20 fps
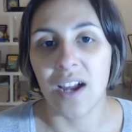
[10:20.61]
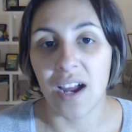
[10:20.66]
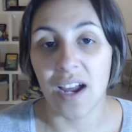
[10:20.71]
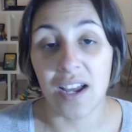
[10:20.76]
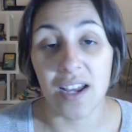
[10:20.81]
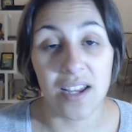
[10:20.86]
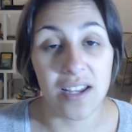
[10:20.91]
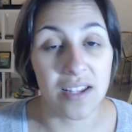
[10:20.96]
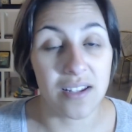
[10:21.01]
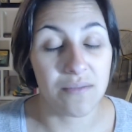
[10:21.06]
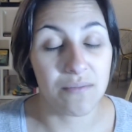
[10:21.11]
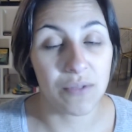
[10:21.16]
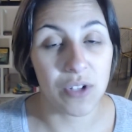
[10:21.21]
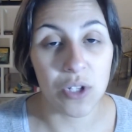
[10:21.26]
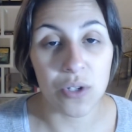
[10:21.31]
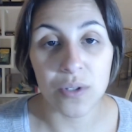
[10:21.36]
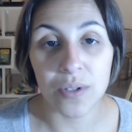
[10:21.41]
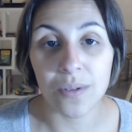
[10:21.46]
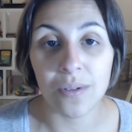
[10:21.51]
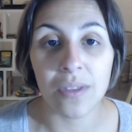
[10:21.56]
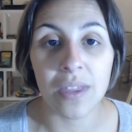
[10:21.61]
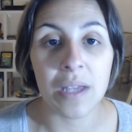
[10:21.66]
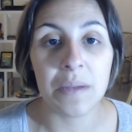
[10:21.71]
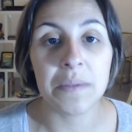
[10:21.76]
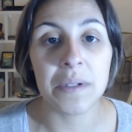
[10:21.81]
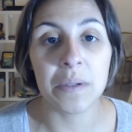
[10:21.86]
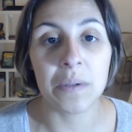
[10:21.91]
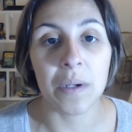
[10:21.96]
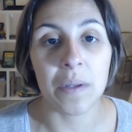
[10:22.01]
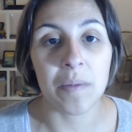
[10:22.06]
I'm close with
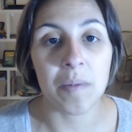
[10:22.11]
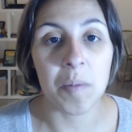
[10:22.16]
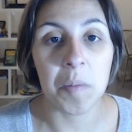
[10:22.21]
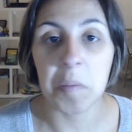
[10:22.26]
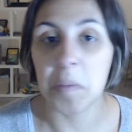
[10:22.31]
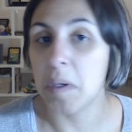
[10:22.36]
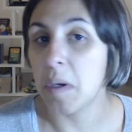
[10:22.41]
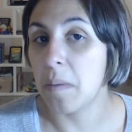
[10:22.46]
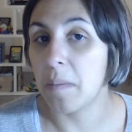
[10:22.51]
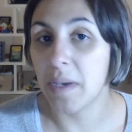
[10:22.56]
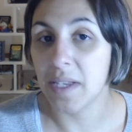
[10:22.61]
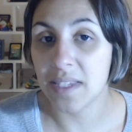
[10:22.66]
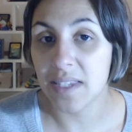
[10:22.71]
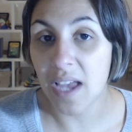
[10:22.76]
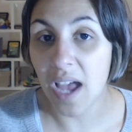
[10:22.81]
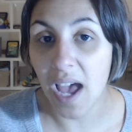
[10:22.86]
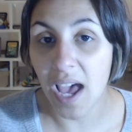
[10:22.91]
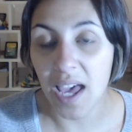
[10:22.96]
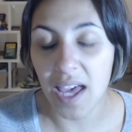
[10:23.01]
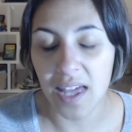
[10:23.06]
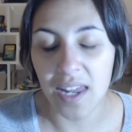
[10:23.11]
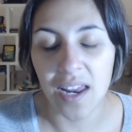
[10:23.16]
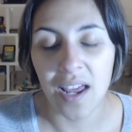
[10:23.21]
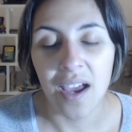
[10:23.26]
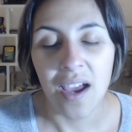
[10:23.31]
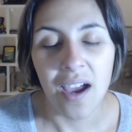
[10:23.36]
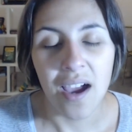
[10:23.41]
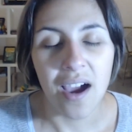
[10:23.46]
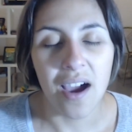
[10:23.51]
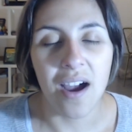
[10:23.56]
them. I want them to be on my side.
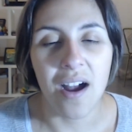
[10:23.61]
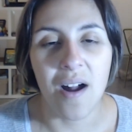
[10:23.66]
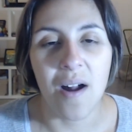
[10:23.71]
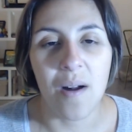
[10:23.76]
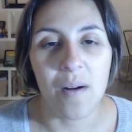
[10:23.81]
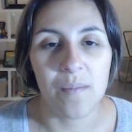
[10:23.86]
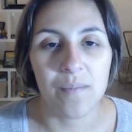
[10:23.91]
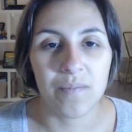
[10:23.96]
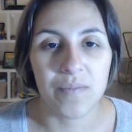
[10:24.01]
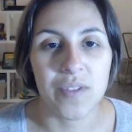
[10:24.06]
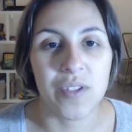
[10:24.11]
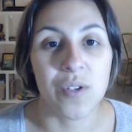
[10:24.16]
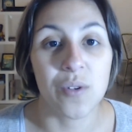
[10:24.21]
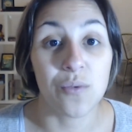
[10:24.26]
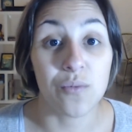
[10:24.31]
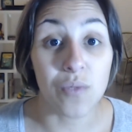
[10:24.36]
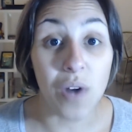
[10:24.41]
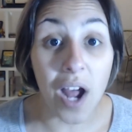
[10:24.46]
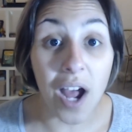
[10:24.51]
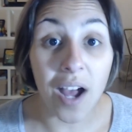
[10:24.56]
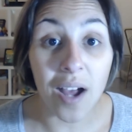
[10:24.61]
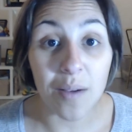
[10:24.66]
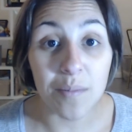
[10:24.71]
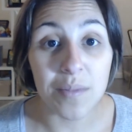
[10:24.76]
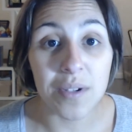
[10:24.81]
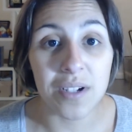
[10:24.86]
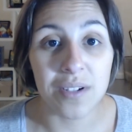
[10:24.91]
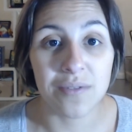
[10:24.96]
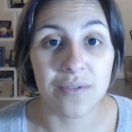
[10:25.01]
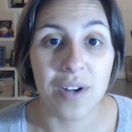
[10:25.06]
Um, so
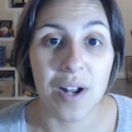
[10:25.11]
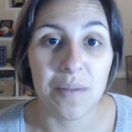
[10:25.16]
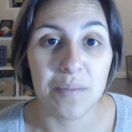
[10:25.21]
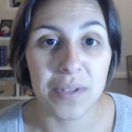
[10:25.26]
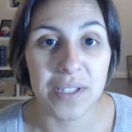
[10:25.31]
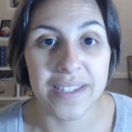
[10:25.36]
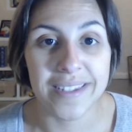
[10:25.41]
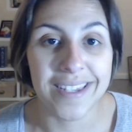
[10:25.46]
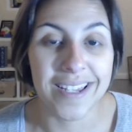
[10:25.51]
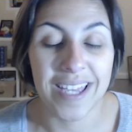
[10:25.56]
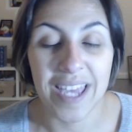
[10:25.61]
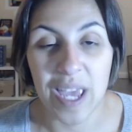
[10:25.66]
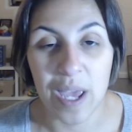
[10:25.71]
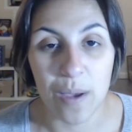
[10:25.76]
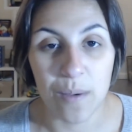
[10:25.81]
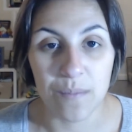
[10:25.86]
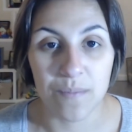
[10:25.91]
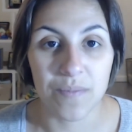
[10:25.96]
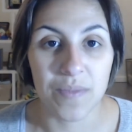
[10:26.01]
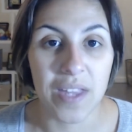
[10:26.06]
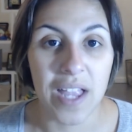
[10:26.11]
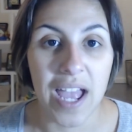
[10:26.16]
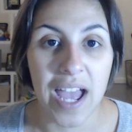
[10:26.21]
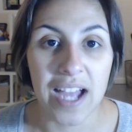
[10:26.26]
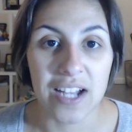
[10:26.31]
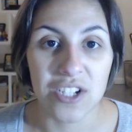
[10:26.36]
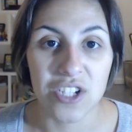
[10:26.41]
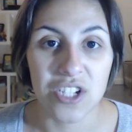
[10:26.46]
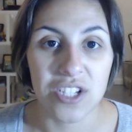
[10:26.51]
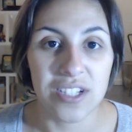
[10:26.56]
Rob of Rob Plays That Game
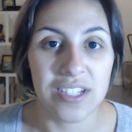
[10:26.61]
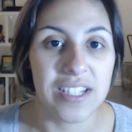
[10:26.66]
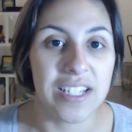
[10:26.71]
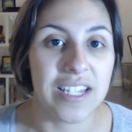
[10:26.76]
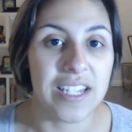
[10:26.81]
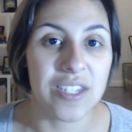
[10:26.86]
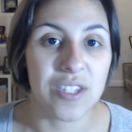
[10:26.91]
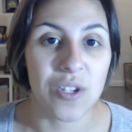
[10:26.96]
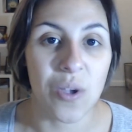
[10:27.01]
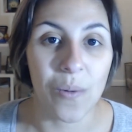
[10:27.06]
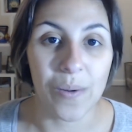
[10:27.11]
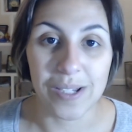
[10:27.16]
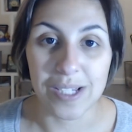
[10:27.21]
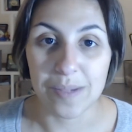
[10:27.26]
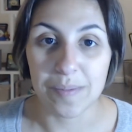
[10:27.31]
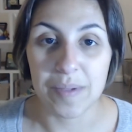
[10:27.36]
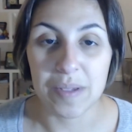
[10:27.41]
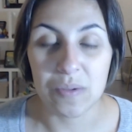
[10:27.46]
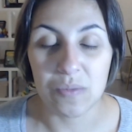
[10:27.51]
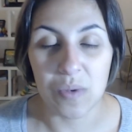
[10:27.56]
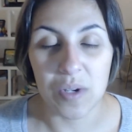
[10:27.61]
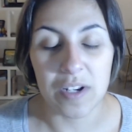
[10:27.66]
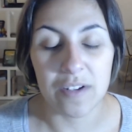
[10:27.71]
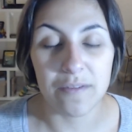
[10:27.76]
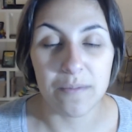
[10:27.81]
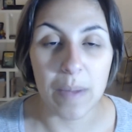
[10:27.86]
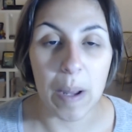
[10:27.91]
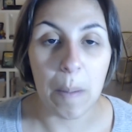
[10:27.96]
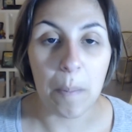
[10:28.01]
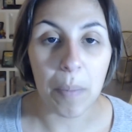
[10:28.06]
actually is going to be one
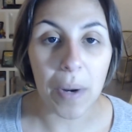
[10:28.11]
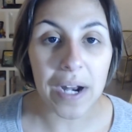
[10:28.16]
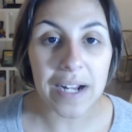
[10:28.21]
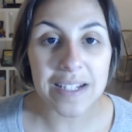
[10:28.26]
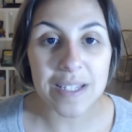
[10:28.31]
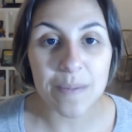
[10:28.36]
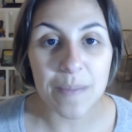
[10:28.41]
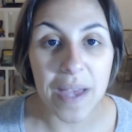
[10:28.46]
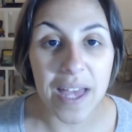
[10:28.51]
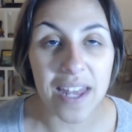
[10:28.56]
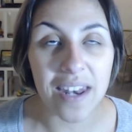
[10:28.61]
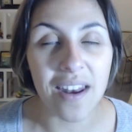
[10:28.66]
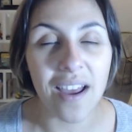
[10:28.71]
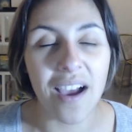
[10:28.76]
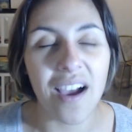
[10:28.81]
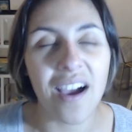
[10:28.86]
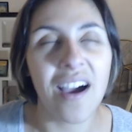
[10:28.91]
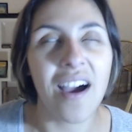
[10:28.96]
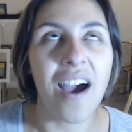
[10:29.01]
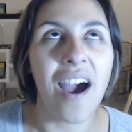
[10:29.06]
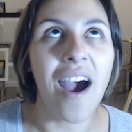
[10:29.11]
of my bridesmen.